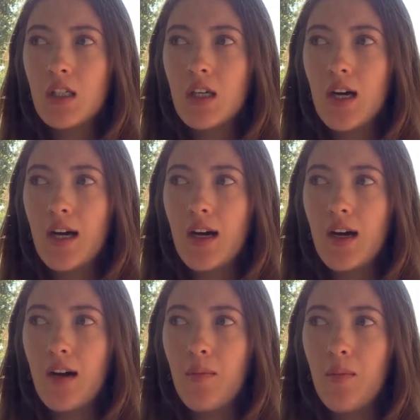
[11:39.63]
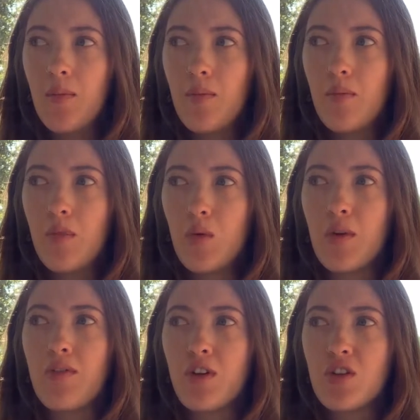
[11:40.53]
the
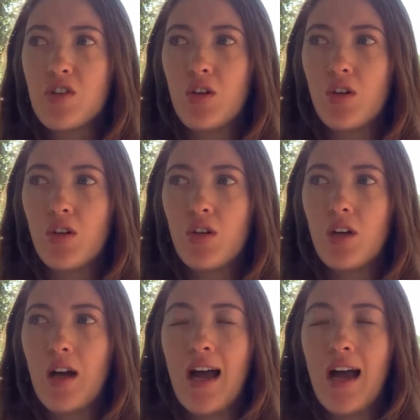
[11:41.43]
reversal,